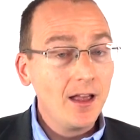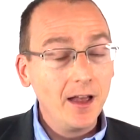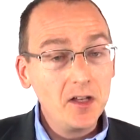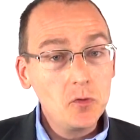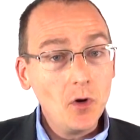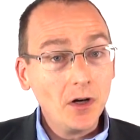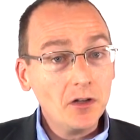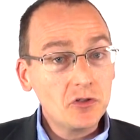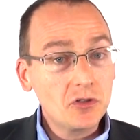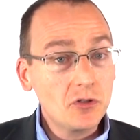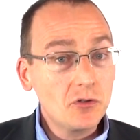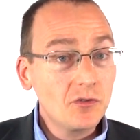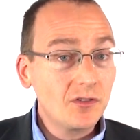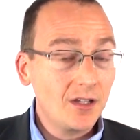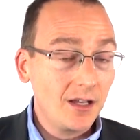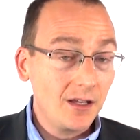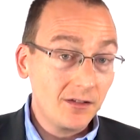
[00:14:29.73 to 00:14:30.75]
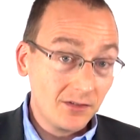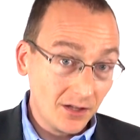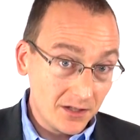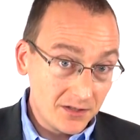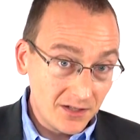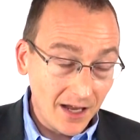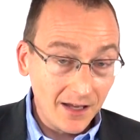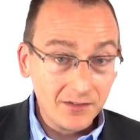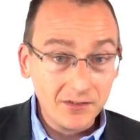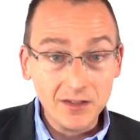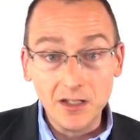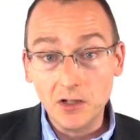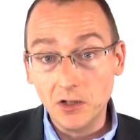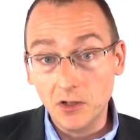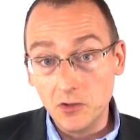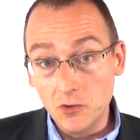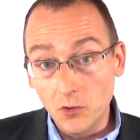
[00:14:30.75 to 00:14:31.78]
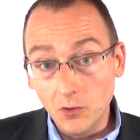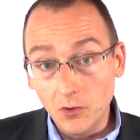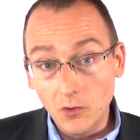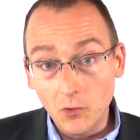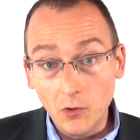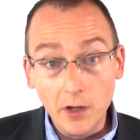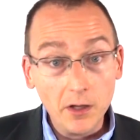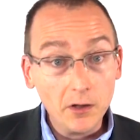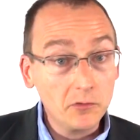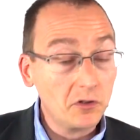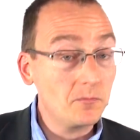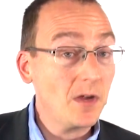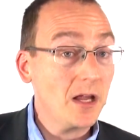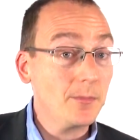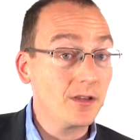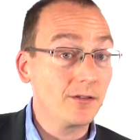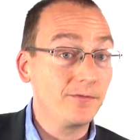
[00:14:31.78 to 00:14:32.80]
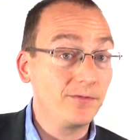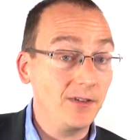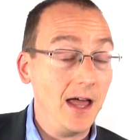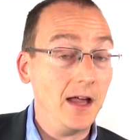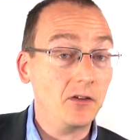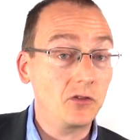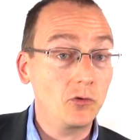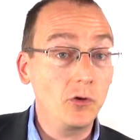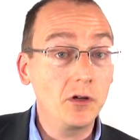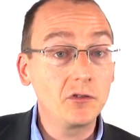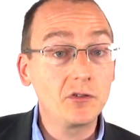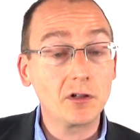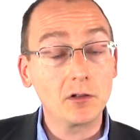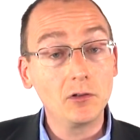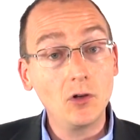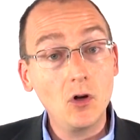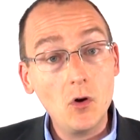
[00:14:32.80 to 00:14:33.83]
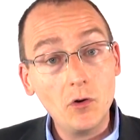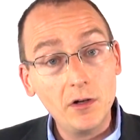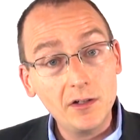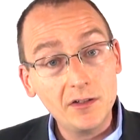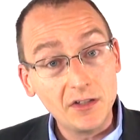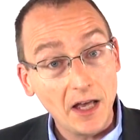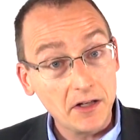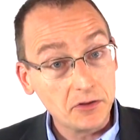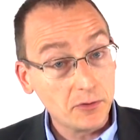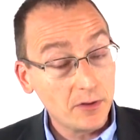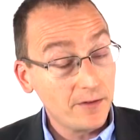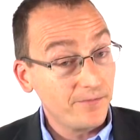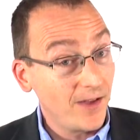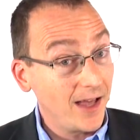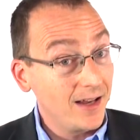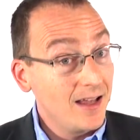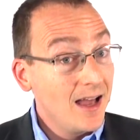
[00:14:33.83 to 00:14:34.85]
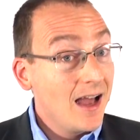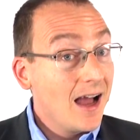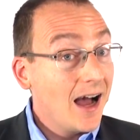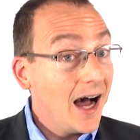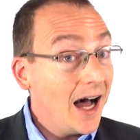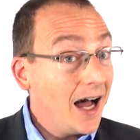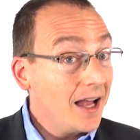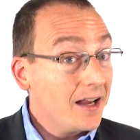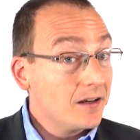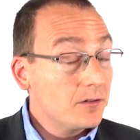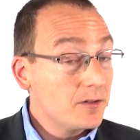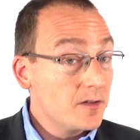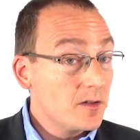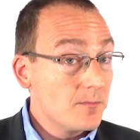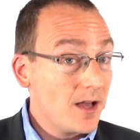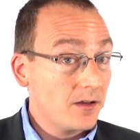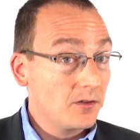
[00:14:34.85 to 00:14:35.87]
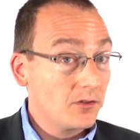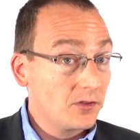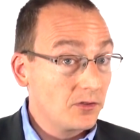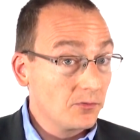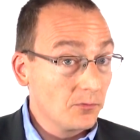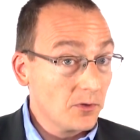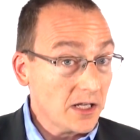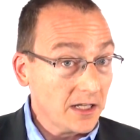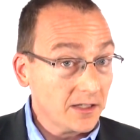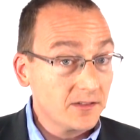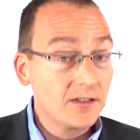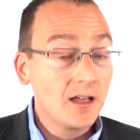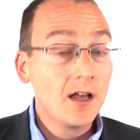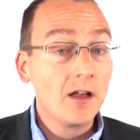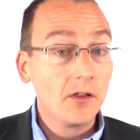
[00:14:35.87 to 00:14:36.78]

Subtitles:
And you want to choose things such as the canola oils or maybe the flax oils that are lower in saturated fat, higher in the omega-3s.